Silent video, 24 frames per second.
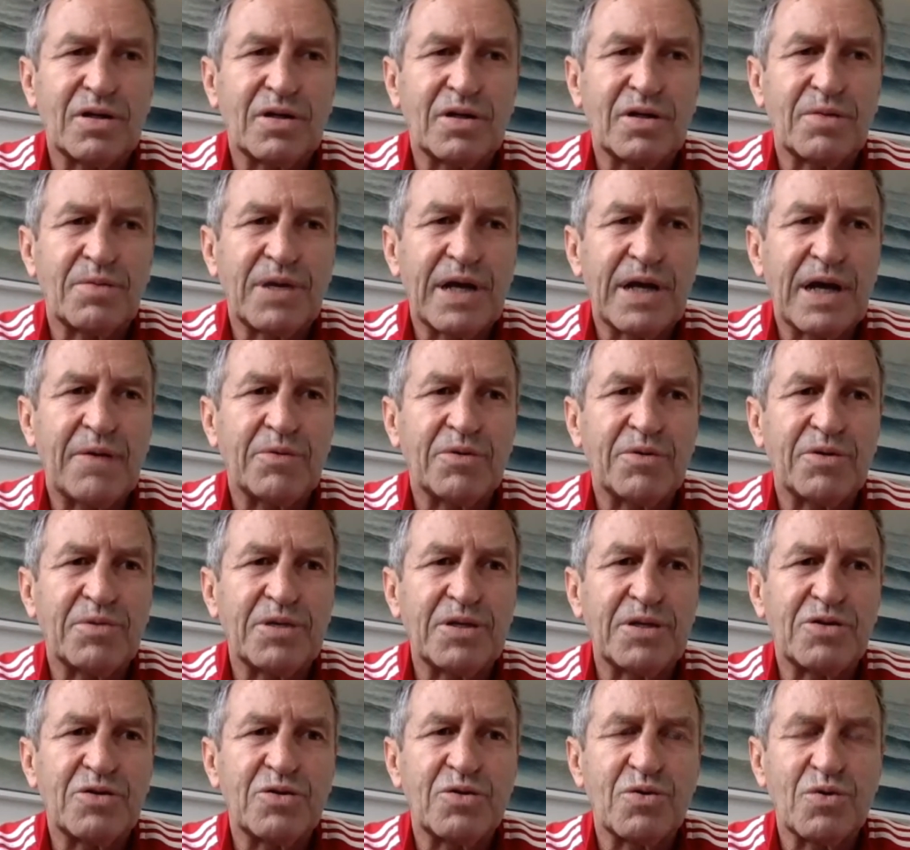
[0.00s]
be able to be
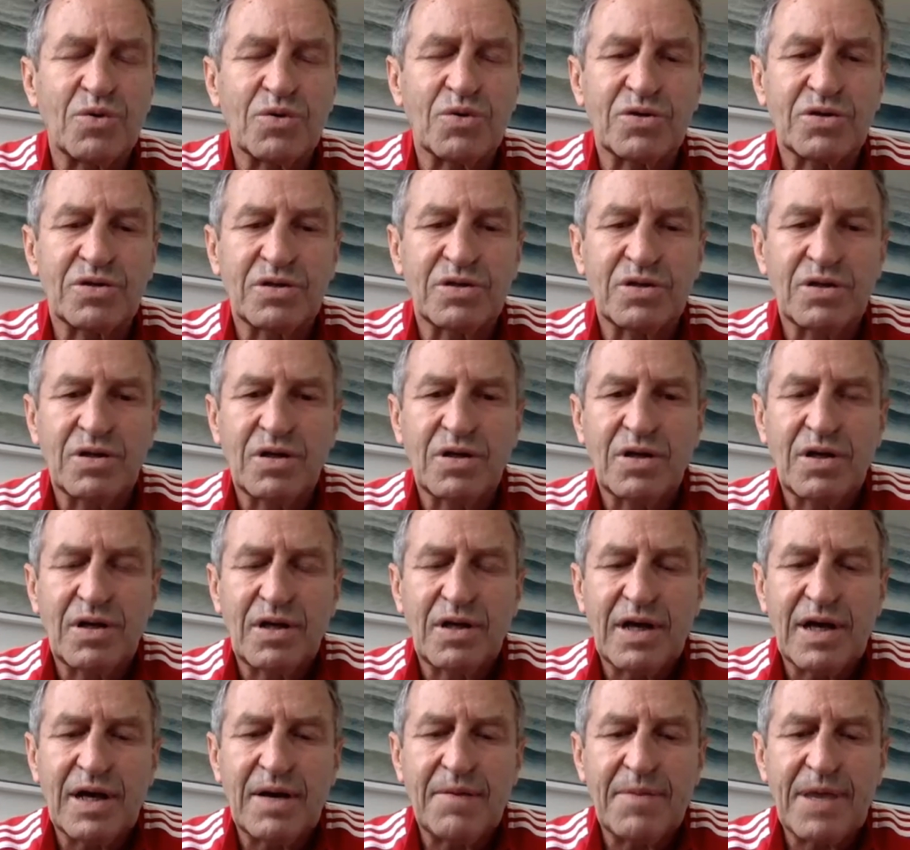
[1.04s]
taught
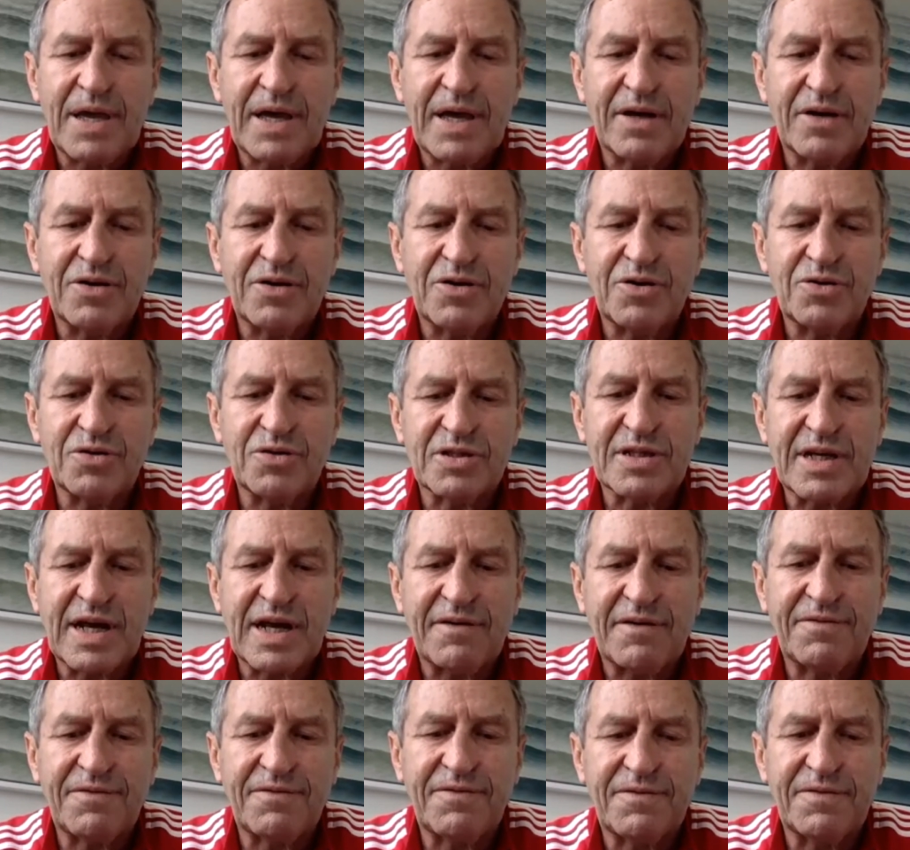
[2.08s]
how to do
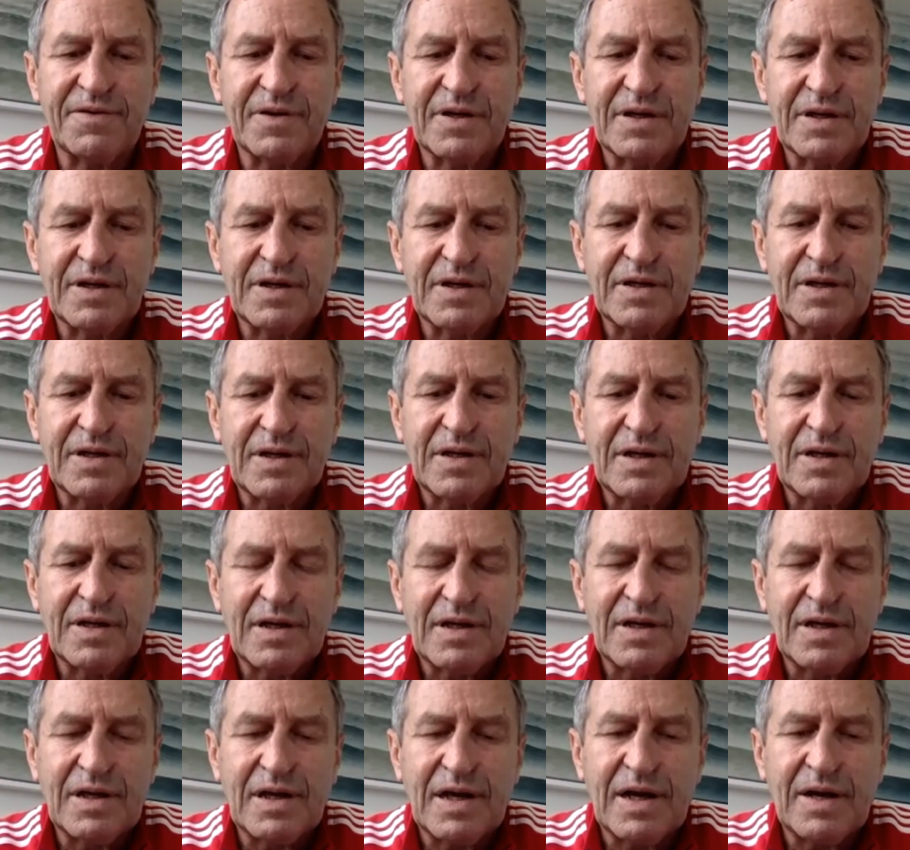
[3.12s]
stuff
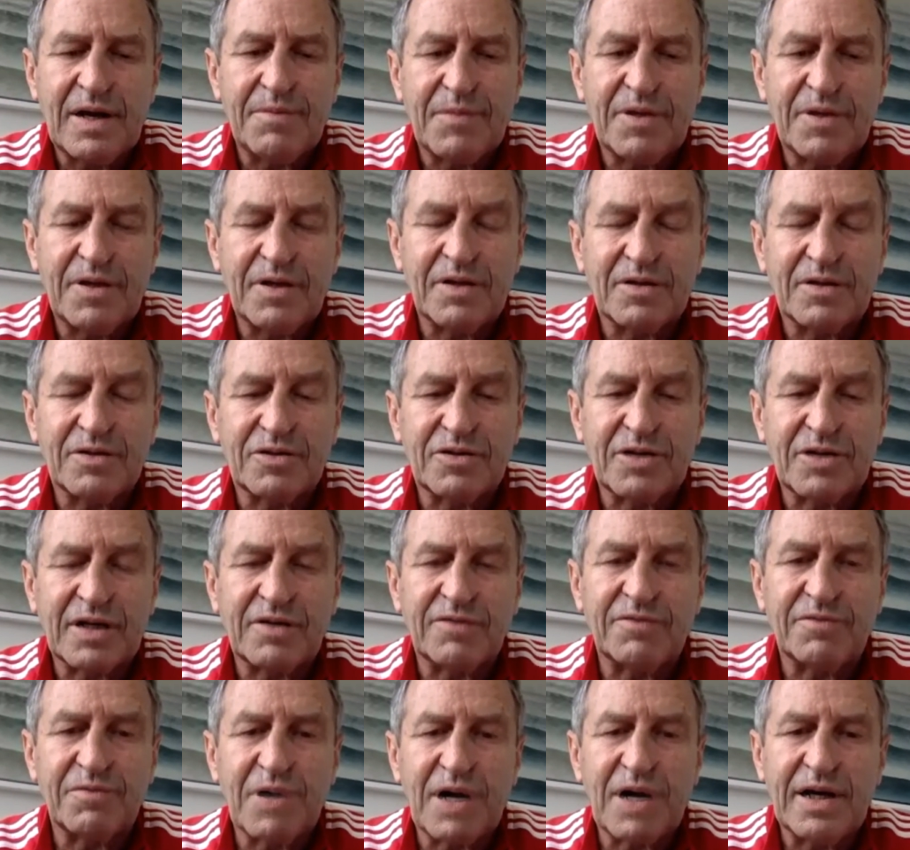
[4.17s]
in an
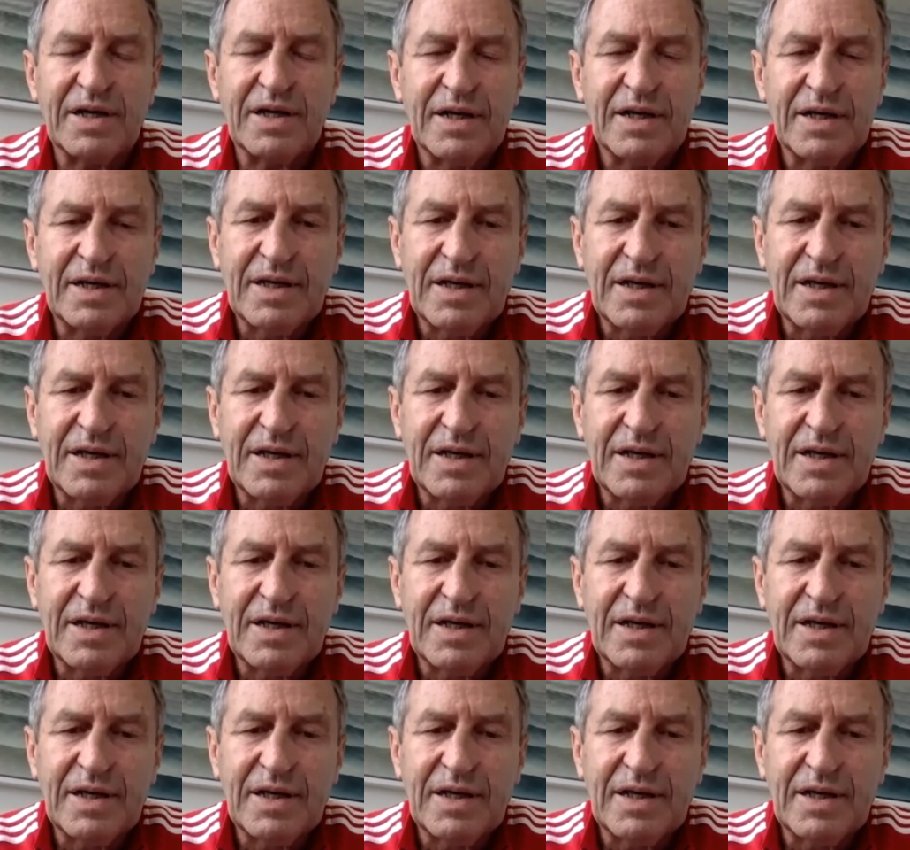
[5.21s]
instructive way.